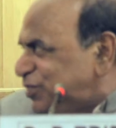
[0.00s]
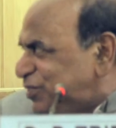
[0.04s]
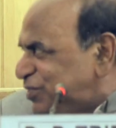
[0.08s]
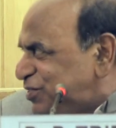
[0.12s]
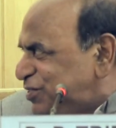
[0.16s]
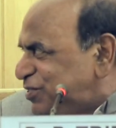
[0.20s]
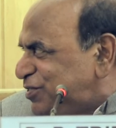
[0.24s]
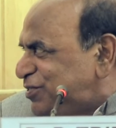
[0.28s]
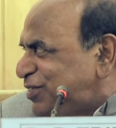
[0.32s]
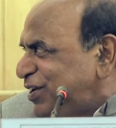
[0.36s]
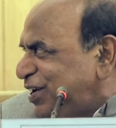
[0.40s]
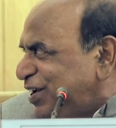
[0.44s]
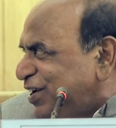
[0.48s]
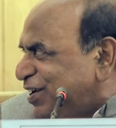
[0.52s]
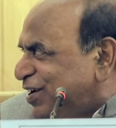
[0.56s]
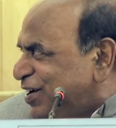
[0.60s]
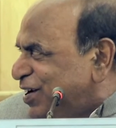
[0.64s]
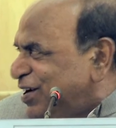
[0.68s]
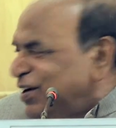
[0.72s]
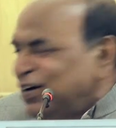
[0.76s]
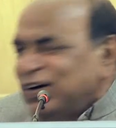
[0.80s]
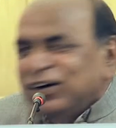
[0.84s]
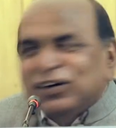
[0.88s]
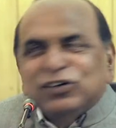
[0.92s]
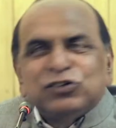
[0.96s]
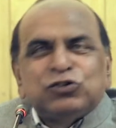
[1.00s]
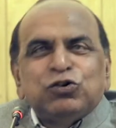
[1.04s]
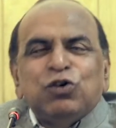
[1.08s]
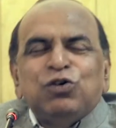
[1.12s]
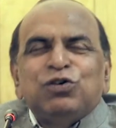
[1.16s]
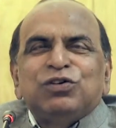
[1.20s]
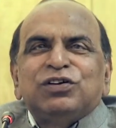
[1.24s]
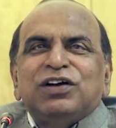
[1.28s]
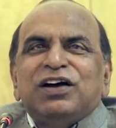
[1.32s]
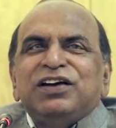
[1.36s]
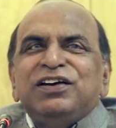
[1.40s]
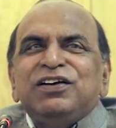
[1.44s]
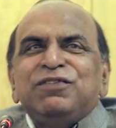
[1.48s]
You see? So
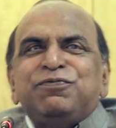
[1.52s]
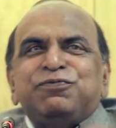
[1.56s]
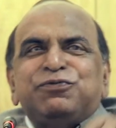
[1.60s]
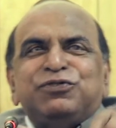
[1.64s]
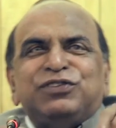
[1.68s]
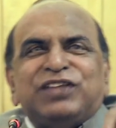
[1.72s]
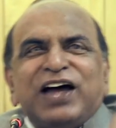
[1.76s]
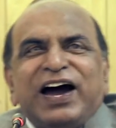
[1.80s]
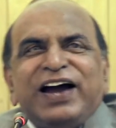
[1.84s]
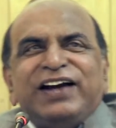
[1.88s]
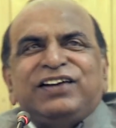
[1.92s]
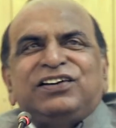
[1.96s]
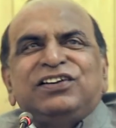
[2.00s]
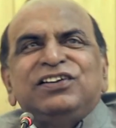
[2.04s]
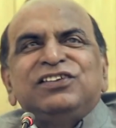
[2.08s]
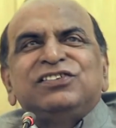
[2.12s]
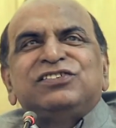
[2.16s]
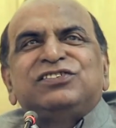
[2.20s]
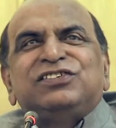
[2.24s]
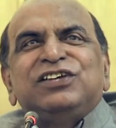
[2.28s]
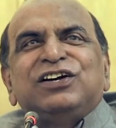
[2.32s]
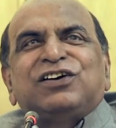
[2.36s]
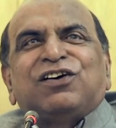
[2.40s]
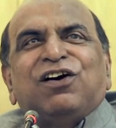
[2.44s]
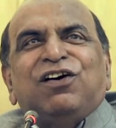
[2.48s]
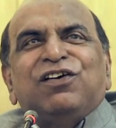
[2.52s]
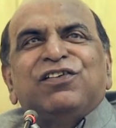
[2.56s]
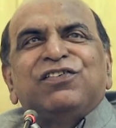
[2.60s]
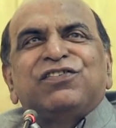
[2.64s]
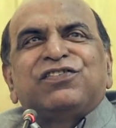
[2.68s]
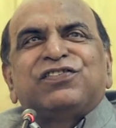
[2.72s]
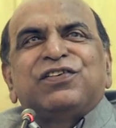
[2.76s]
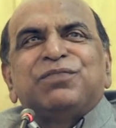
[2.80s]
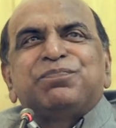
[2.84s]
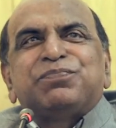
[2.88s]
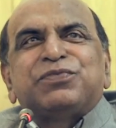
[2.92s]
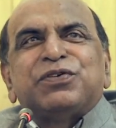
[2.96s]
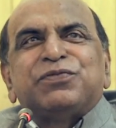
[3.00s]
if that is the
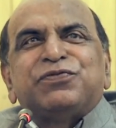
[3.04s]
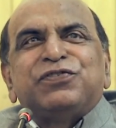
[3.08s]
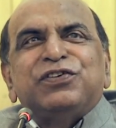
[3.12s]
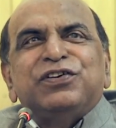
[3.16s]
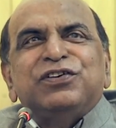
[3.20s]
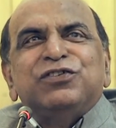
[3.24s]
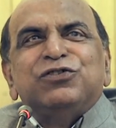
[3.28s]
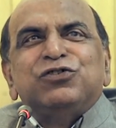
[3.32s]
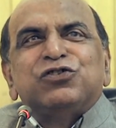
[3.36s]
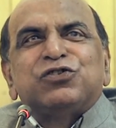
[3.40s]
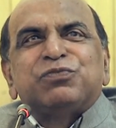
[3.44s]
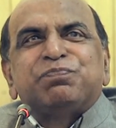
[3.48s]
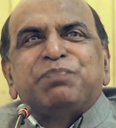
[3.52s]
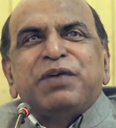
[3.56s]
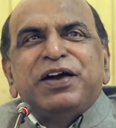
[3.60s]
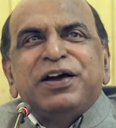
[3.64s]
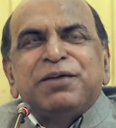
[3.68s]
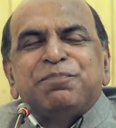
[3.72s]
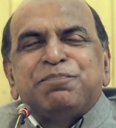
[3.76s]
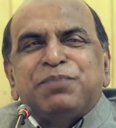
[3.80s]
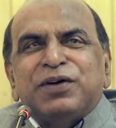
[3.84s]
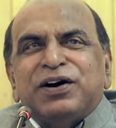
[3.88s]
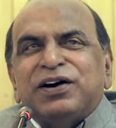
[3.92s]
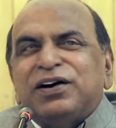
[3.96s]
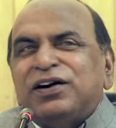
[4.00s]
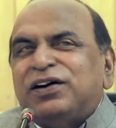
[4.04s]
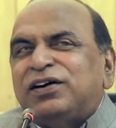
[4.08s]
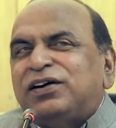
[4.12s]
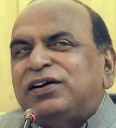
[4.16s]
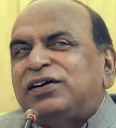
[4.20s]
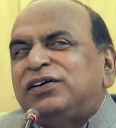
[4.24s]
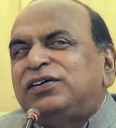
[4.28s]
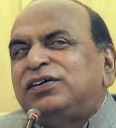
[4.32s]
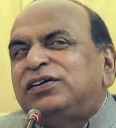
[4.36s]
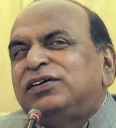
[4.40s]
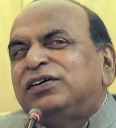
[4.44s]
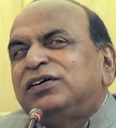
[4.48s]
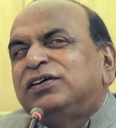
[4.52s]
concept of a newspaper,
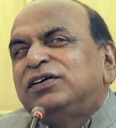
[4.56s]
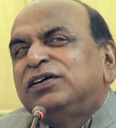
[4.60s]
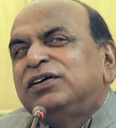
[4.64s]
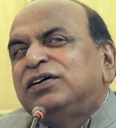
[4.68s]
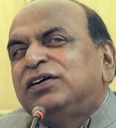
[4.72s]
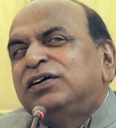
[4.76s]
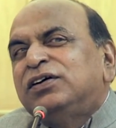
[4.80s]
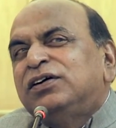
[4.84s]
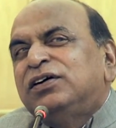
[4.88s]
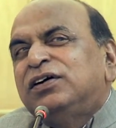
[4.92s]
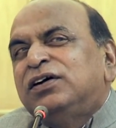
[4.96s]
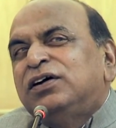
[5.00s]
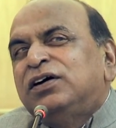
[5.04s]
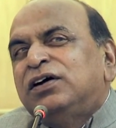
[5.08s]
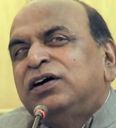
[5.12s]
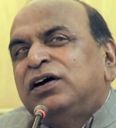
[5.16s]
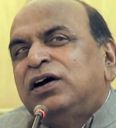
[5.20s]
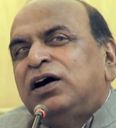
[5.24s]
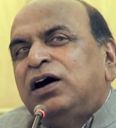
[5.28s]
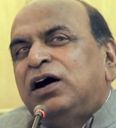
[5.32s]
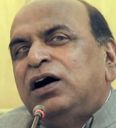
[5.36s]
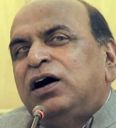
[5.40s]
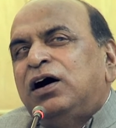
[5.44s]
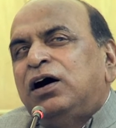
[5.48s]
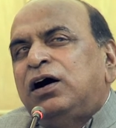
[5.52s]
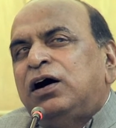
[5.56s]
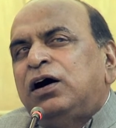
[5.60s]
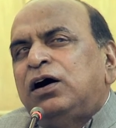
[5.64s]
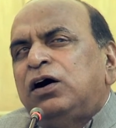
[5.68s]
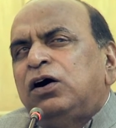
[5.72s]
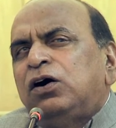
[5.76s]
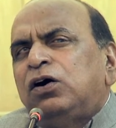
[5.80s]
uh,